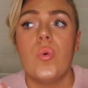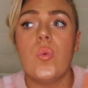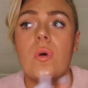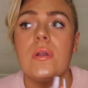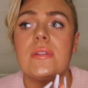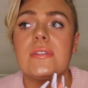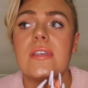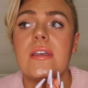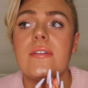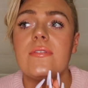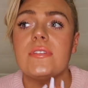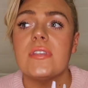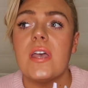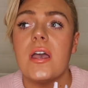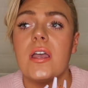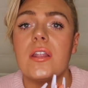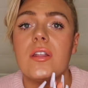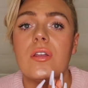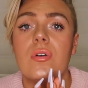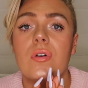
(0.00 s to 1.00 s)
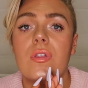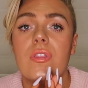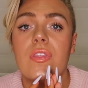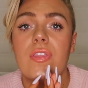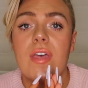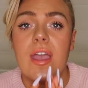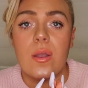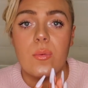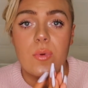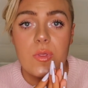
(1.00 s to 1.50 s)
Once I've done
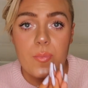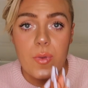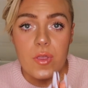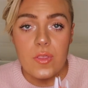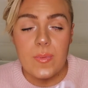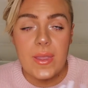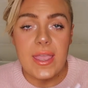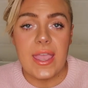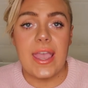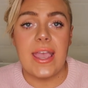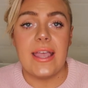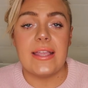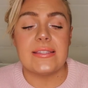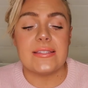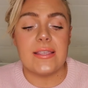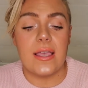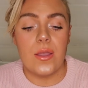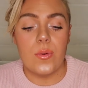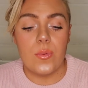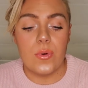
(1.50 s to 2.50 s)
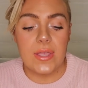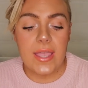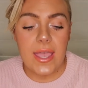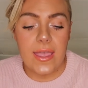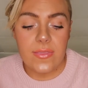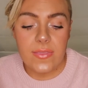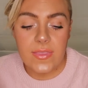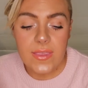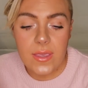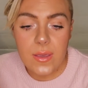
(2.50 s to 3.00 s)
that with both my hands, I will
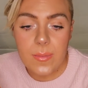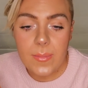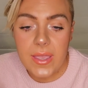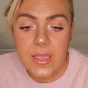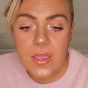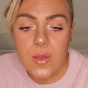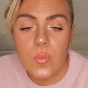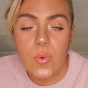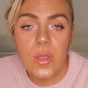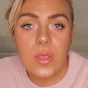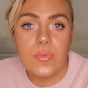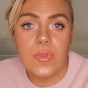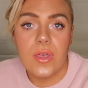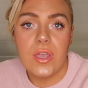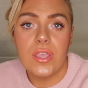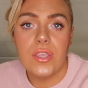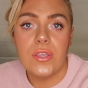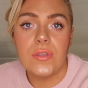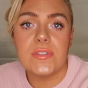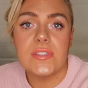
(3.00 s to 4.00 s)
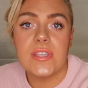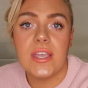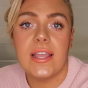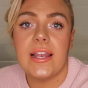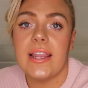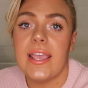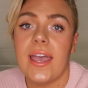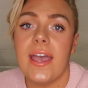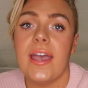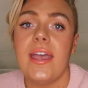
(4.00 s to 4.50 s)
get the makeup wipe that I used
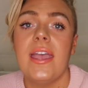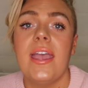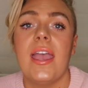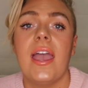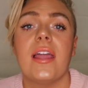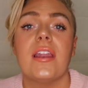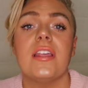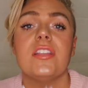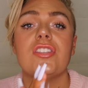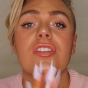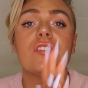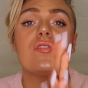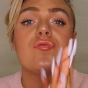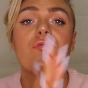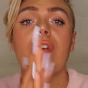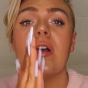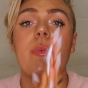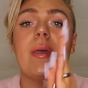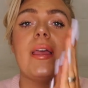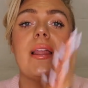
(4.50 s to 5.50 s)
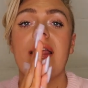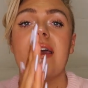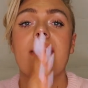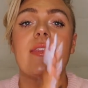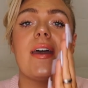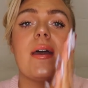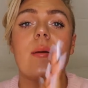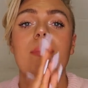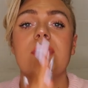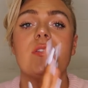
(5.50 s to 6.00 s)
earlier and I just rub it like
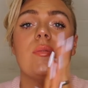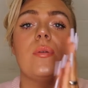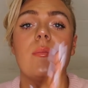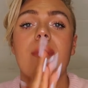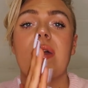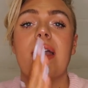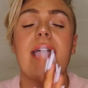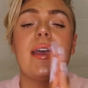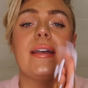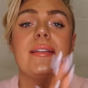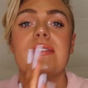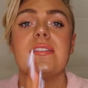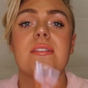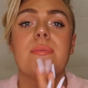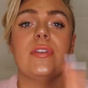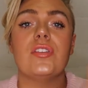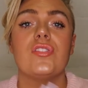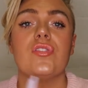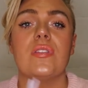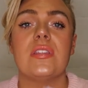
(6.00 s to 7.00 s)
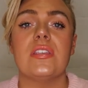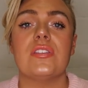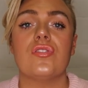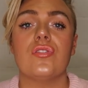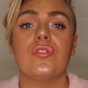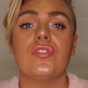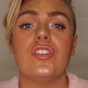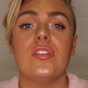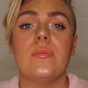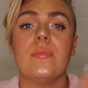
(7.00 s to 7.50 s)
that between my hands to make sure there's
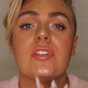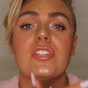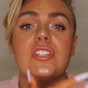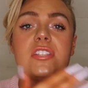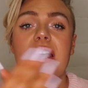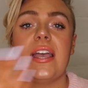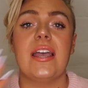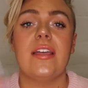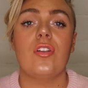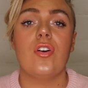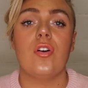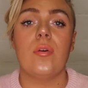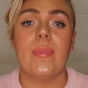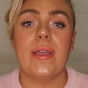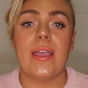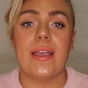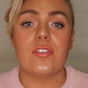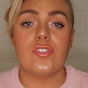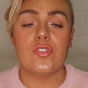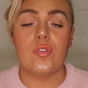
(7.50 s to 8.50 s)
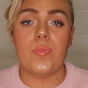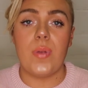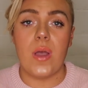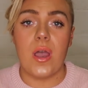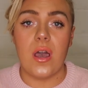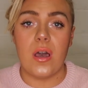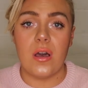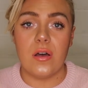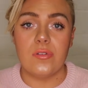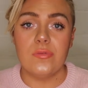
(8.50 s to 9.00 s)
not too much tan on my actual
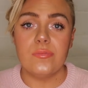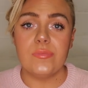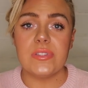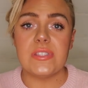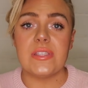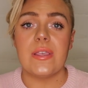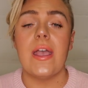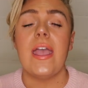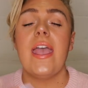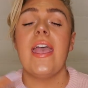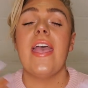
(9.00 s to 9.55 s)
palms.